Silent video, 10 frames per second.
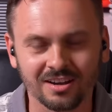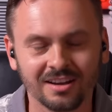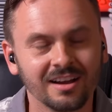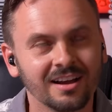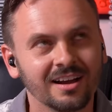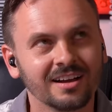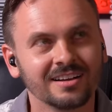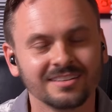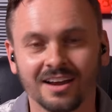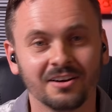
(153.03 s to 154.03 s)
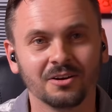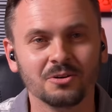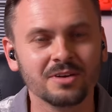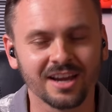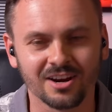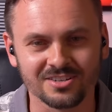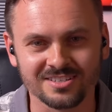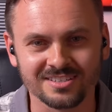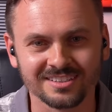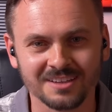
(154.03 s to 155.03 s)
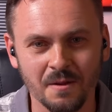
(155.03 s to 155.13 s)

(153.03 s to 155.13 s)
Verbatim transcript: Uh, I don't know, who cares?